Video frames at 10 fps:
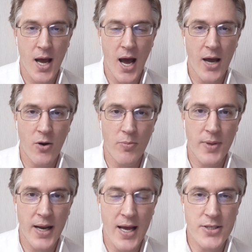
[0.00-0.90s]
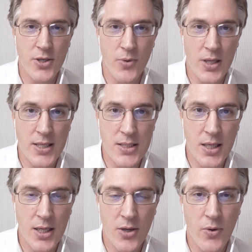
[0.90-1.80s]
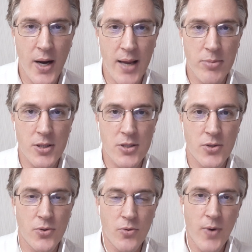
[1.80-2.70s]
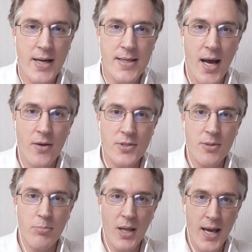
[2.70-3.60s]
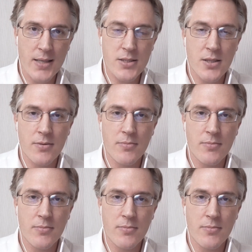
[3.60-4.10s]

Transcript: I hope that as you were listening, you were able to write down some plans.